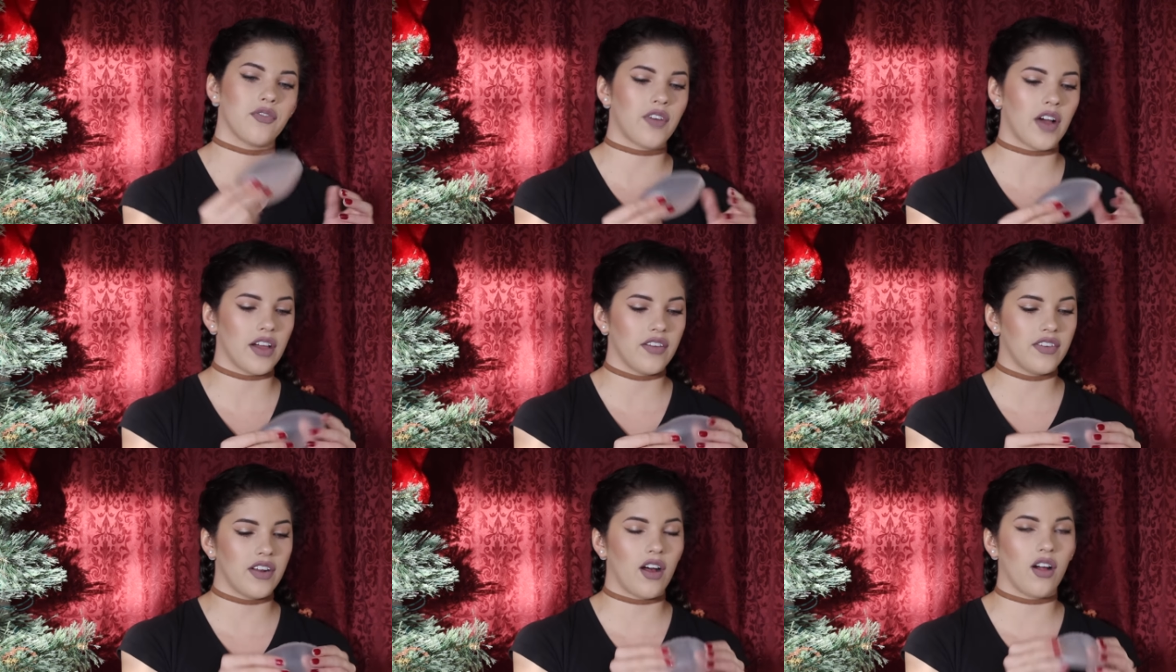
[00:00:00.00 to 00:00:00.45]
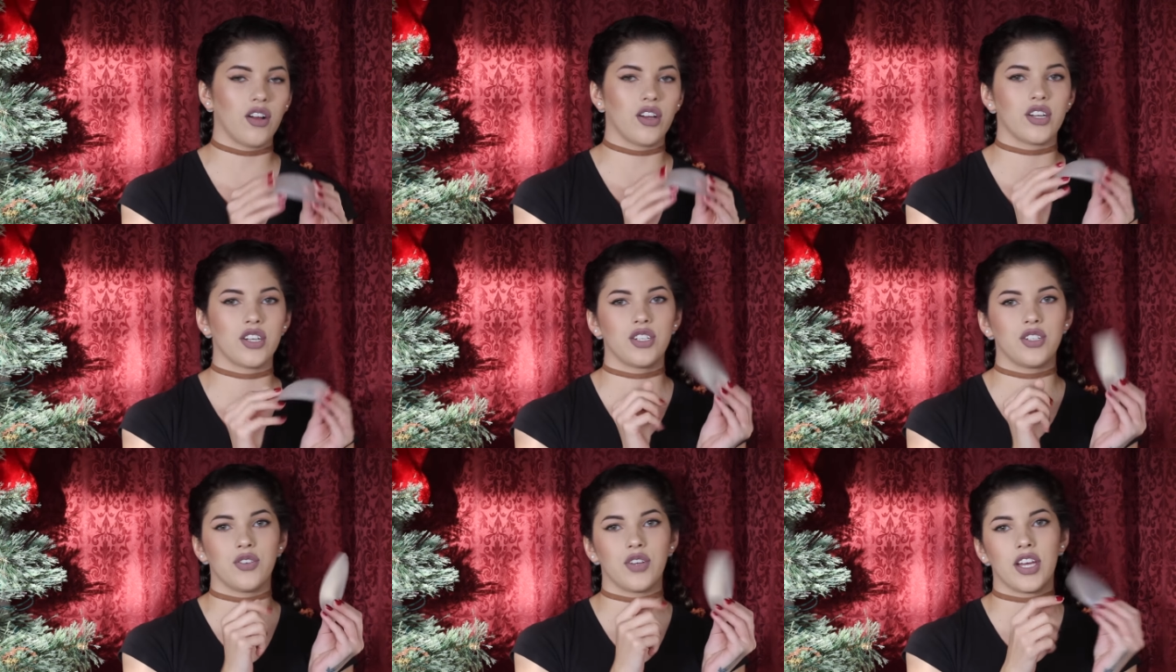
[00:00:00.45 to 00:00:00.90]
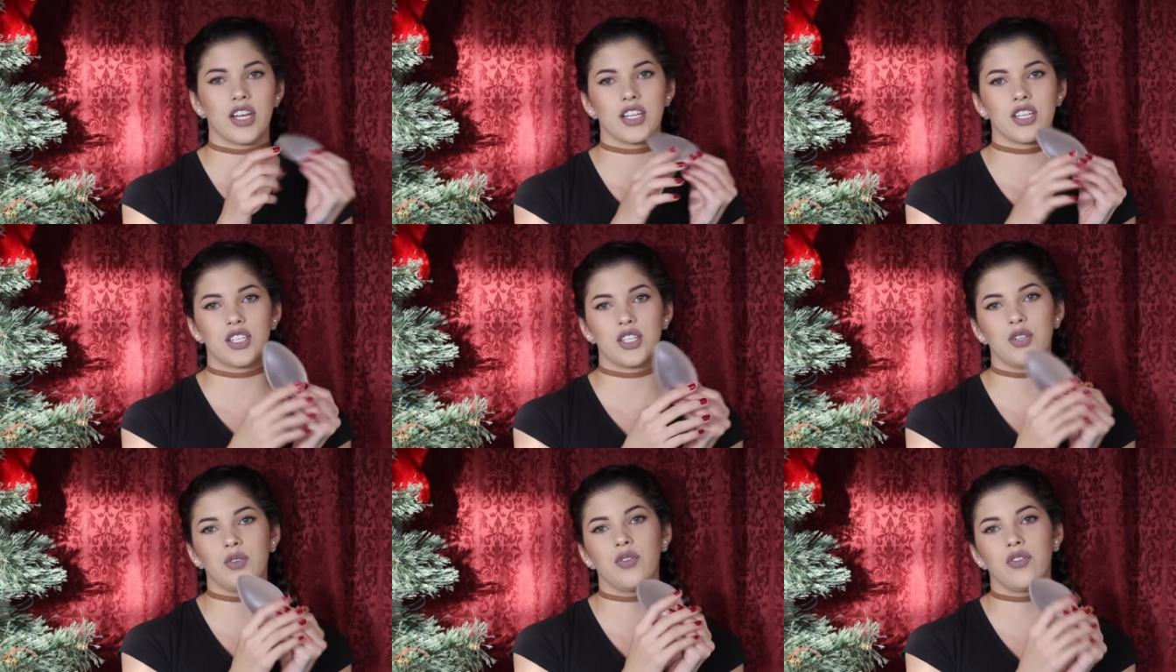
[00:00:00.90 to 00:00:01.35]
$5, you
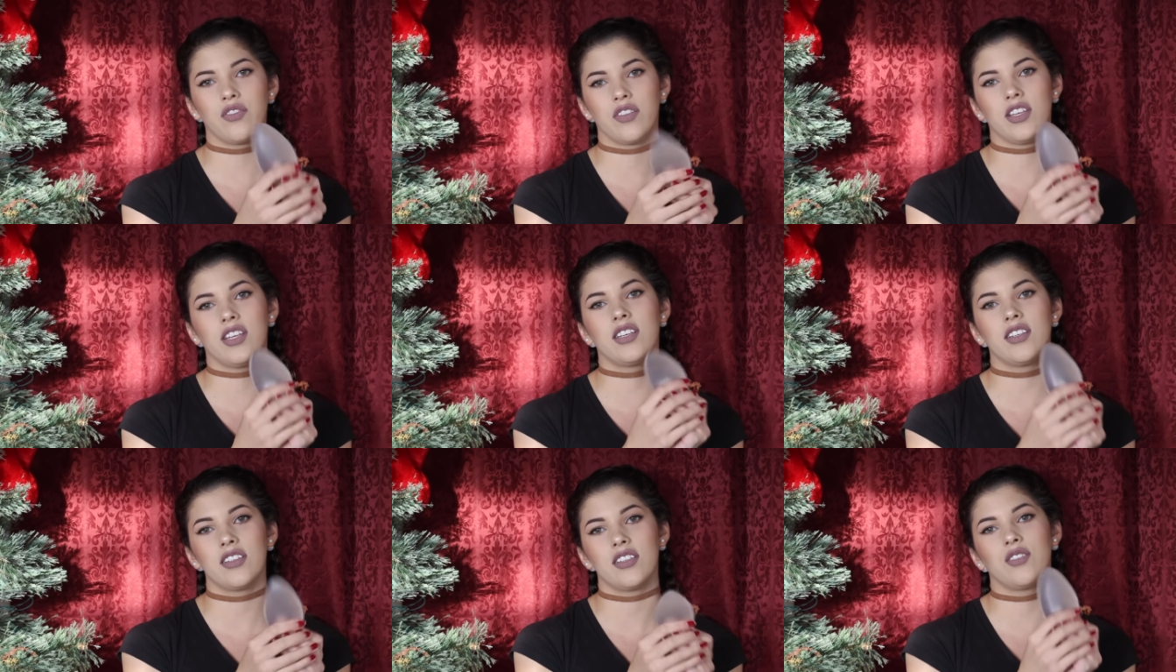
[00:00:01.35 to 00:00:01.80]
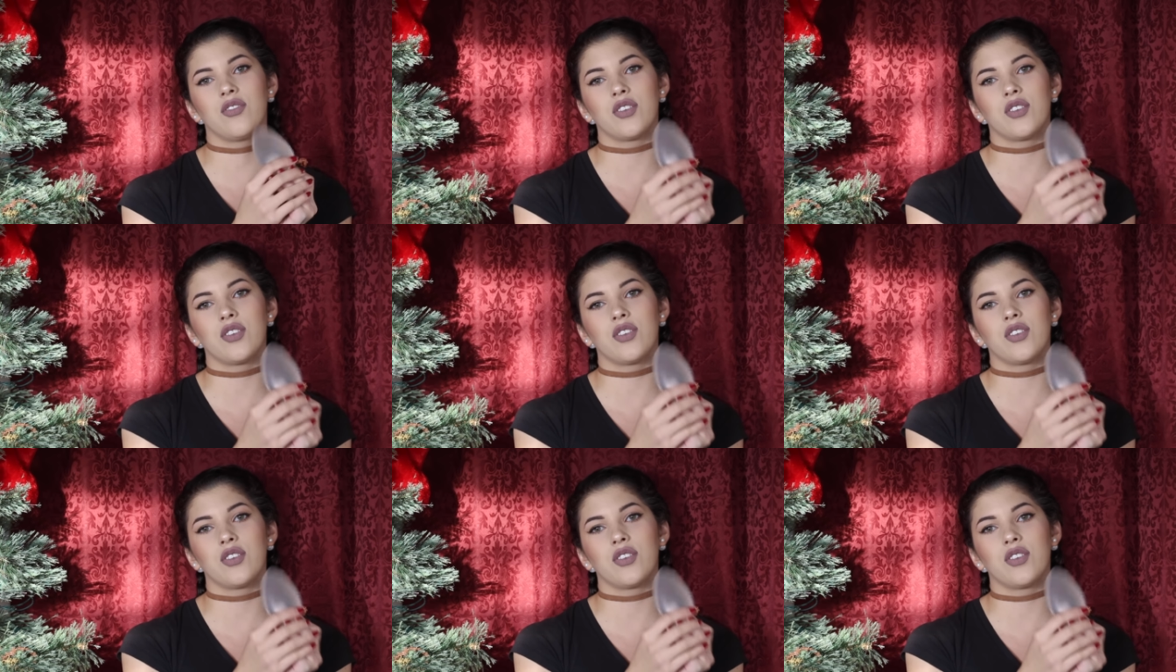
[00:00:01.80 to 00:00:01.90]
get 2 of these.